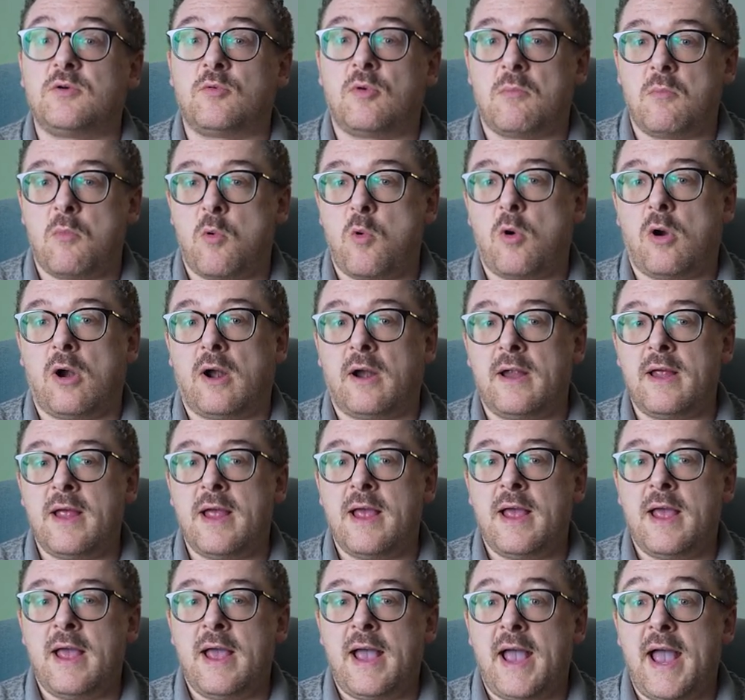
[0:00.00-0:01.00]
or more,
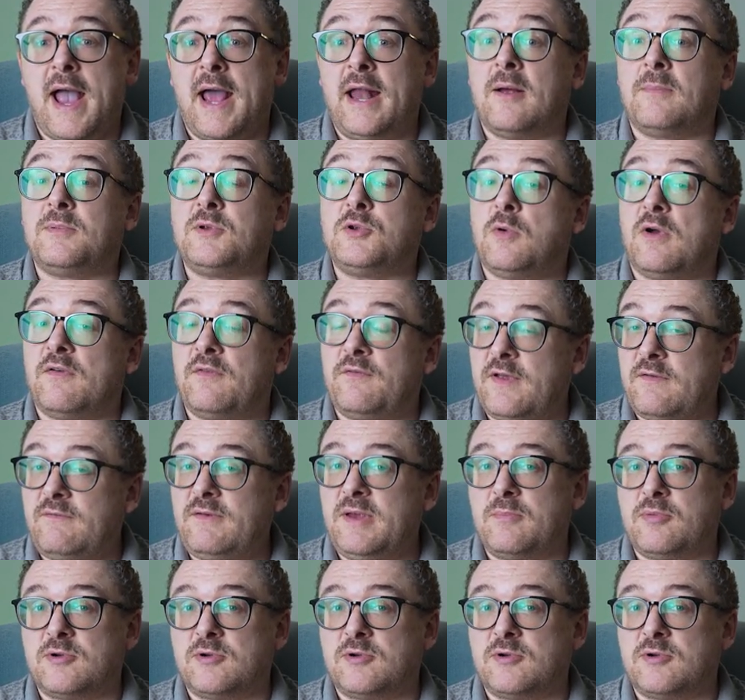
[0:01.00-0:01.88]
and up to a fifty